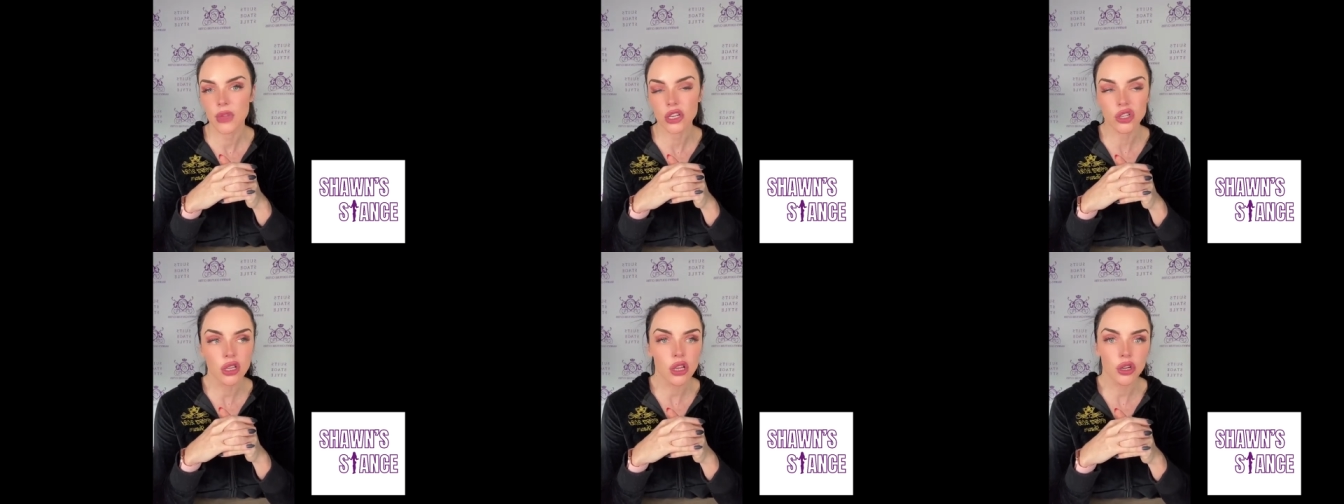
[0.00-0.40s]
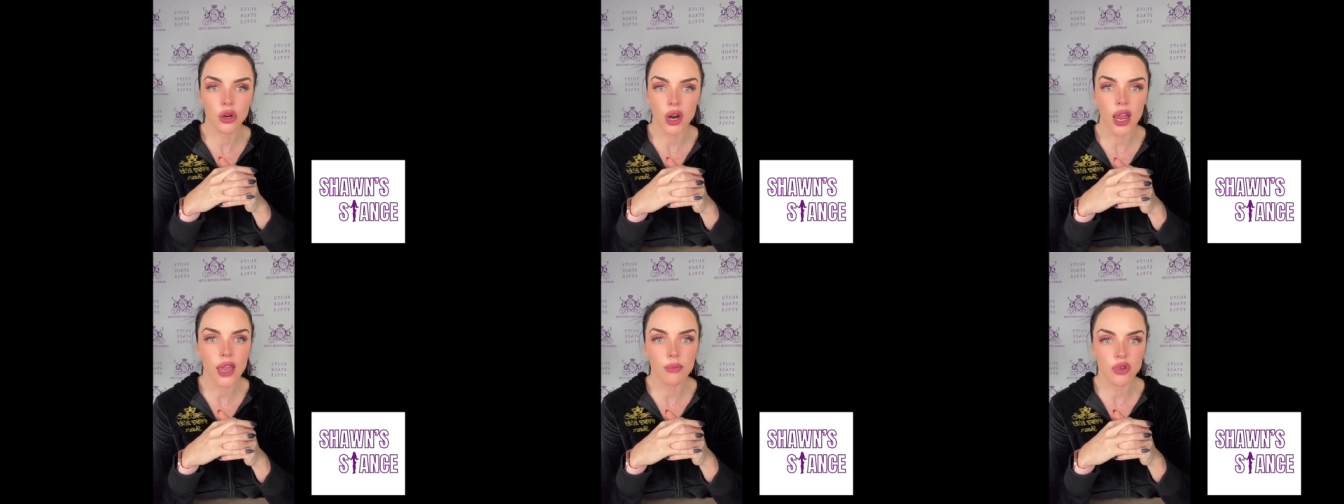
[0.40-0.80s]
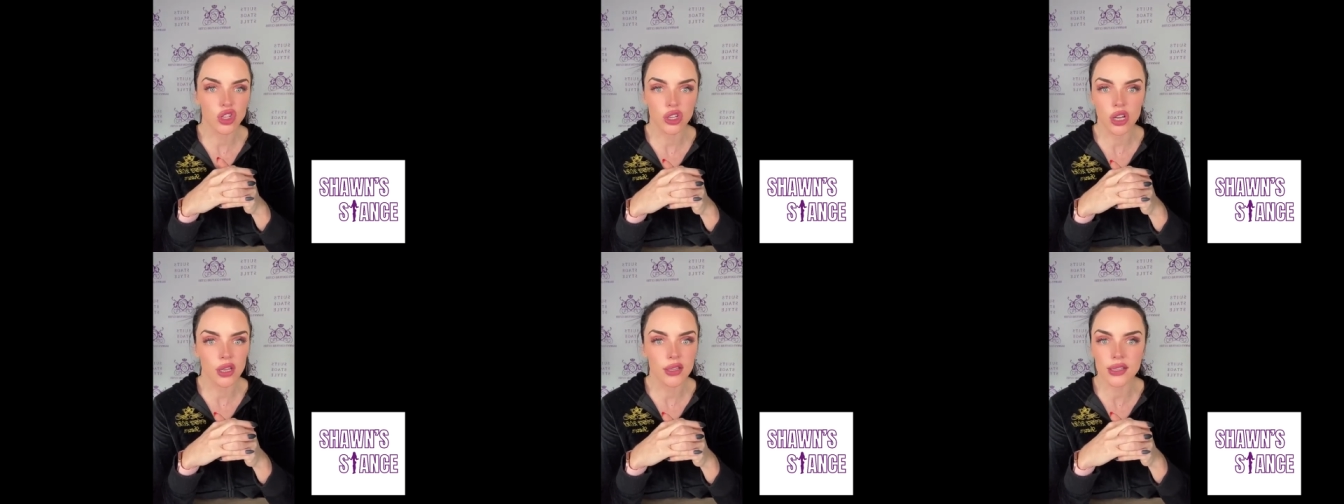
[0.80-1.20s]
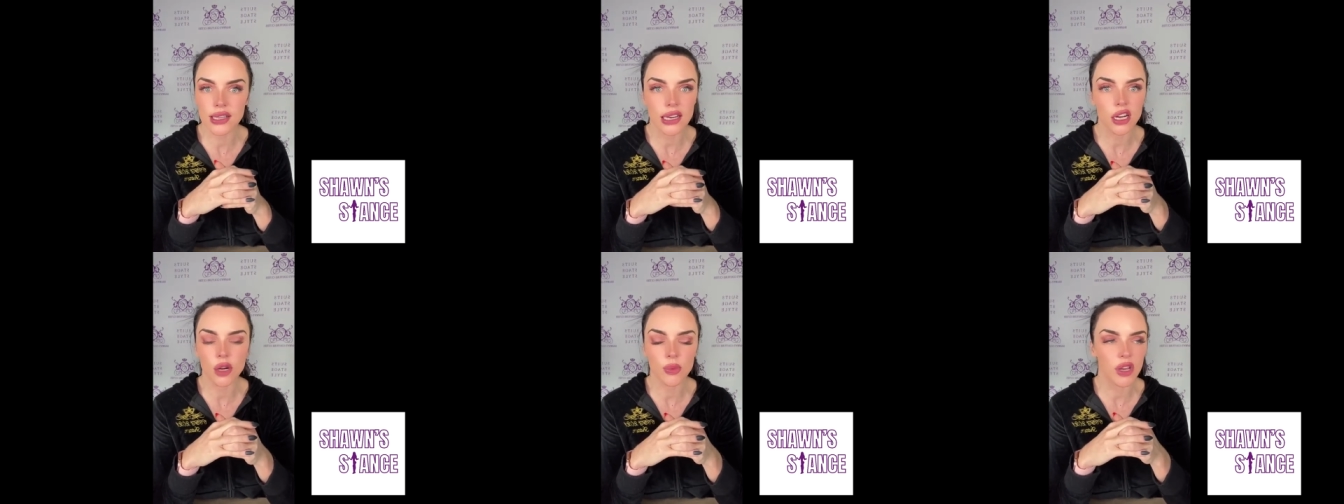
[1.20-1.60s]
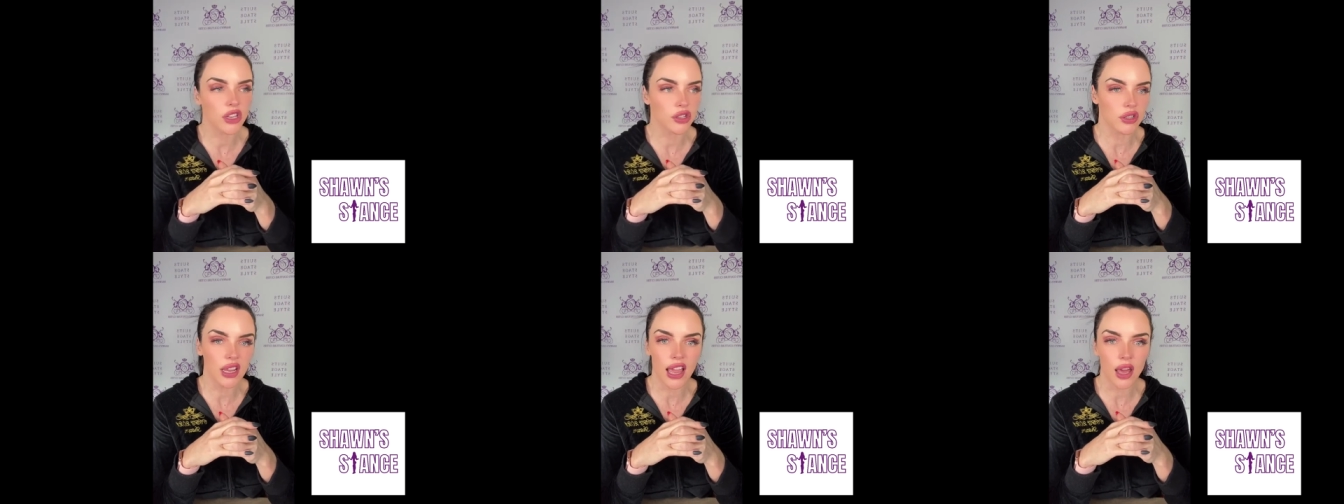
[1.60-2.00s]
And she looked great, but you couldn't see her
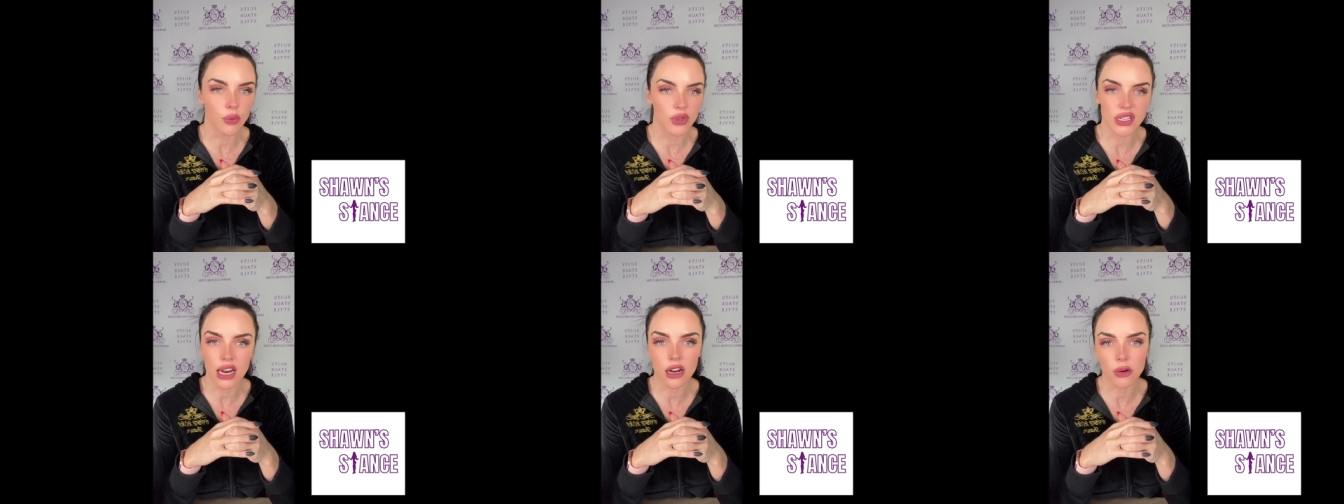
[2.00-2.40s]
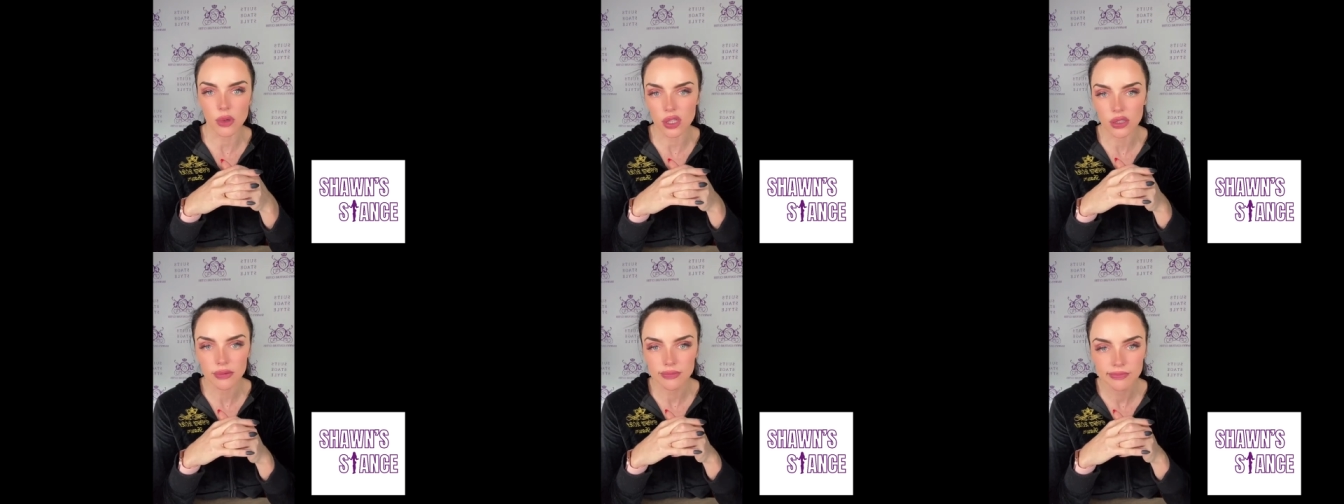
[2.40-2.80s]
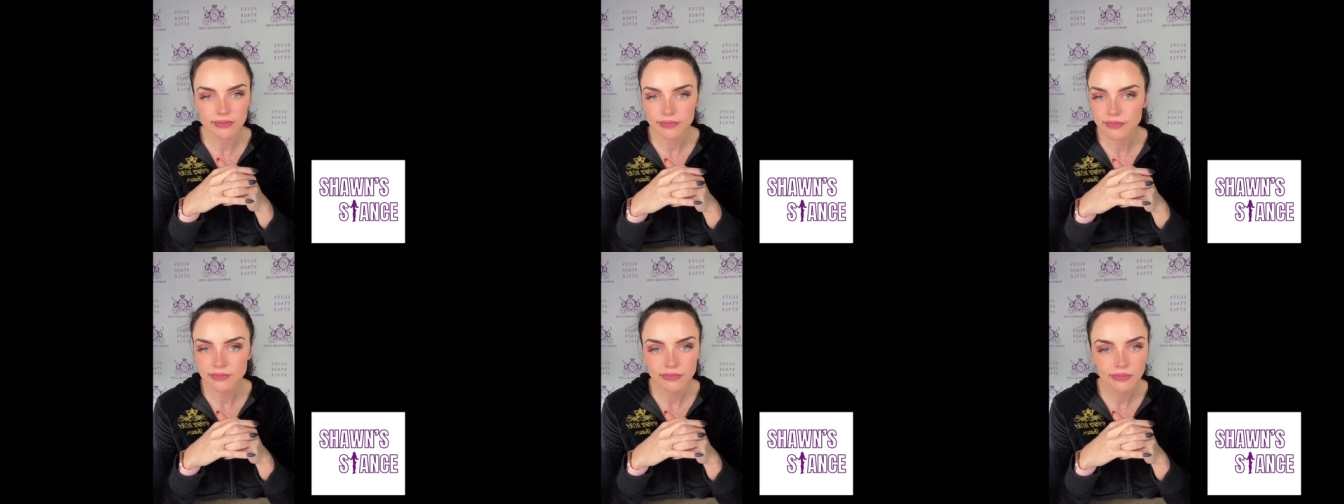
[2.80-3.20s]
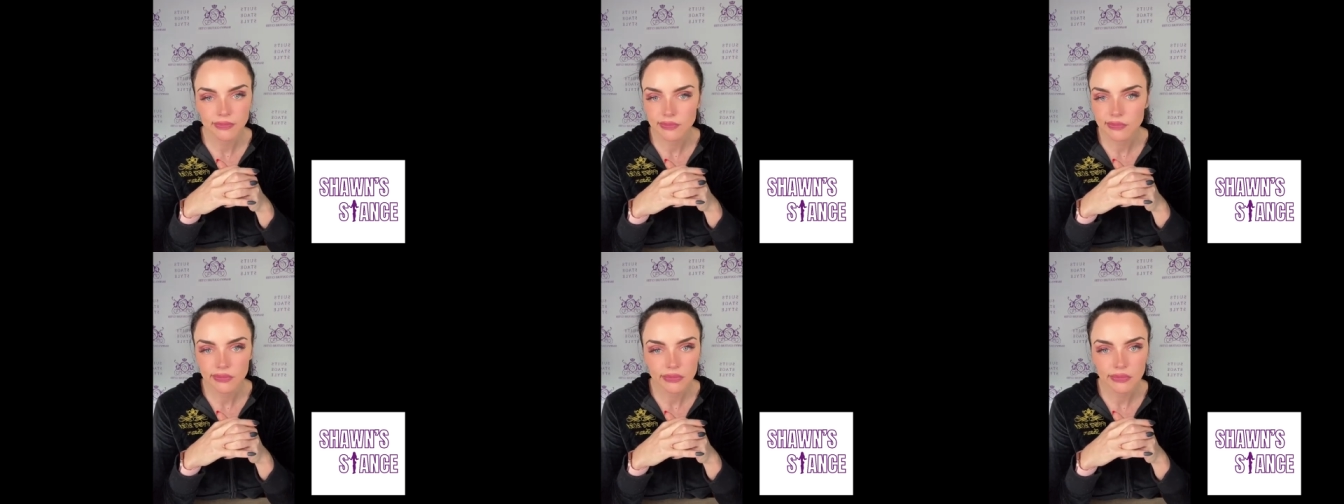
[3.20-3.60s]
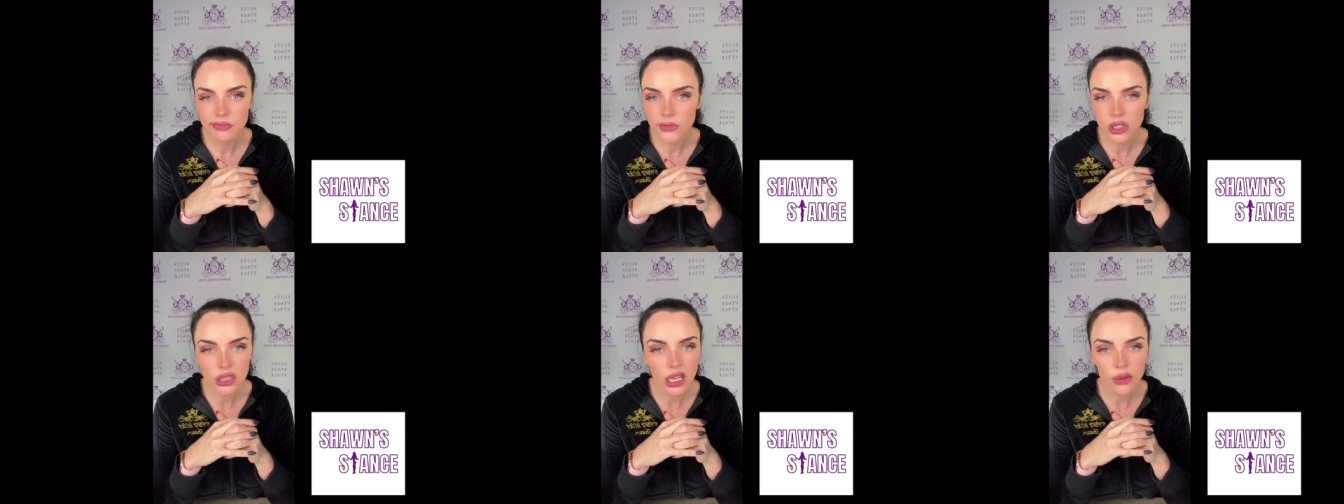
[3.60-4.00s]
because her tan was terrible.
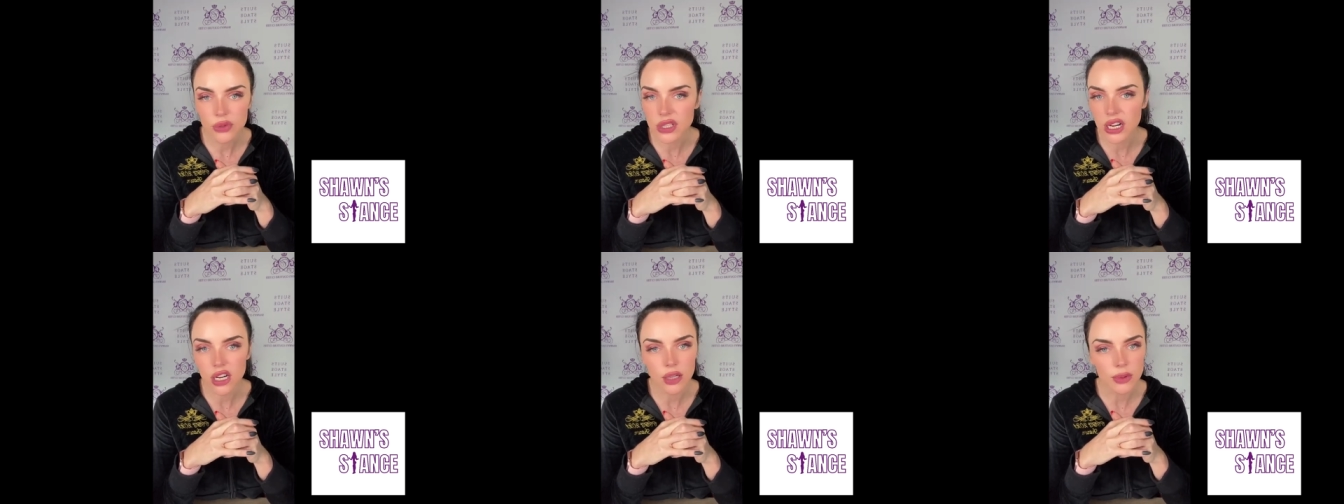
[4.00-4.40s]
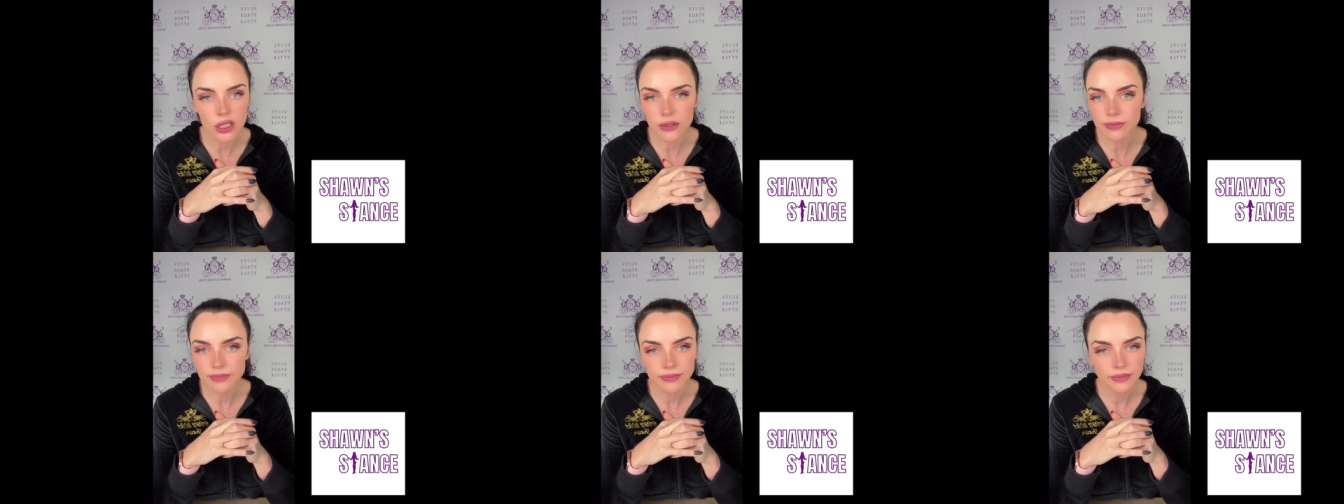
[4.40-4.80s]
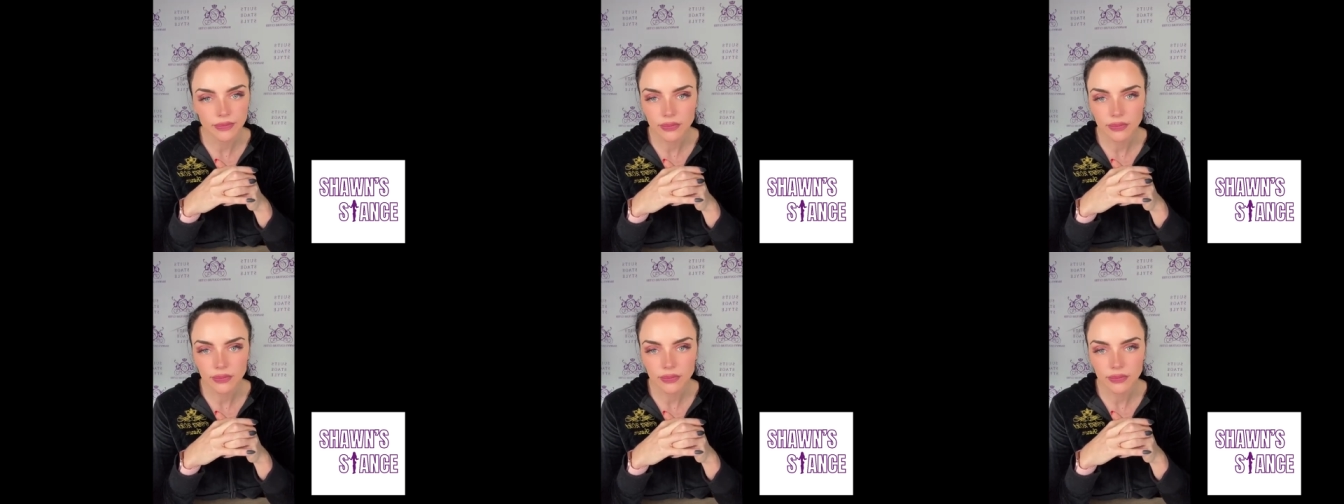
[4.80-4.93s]
Her tan was terrible.